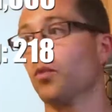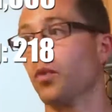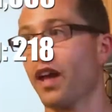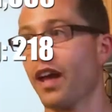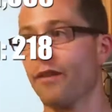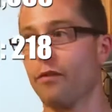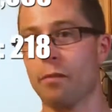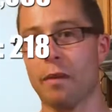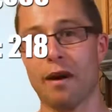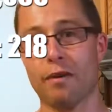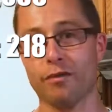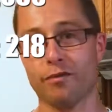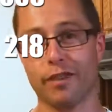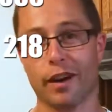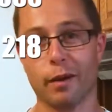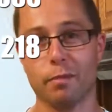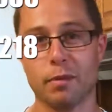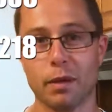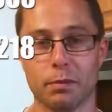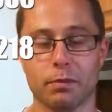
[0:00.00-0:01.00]
we have about
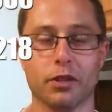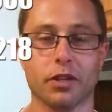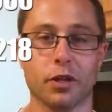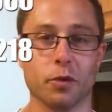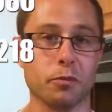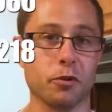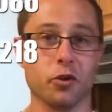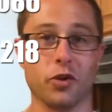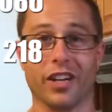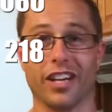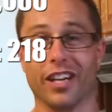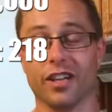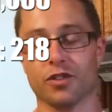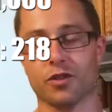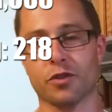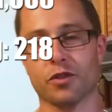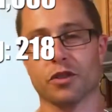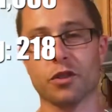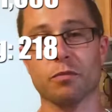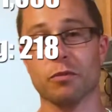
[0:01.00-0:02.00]
5 people that are gonna be drinking it,
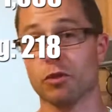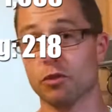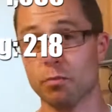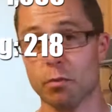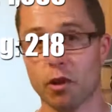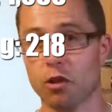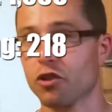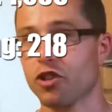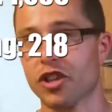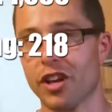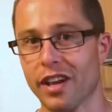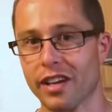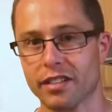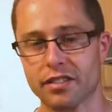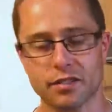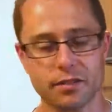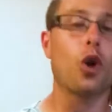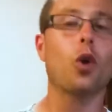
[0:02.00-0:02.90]
so it's gonna be smaller shakes.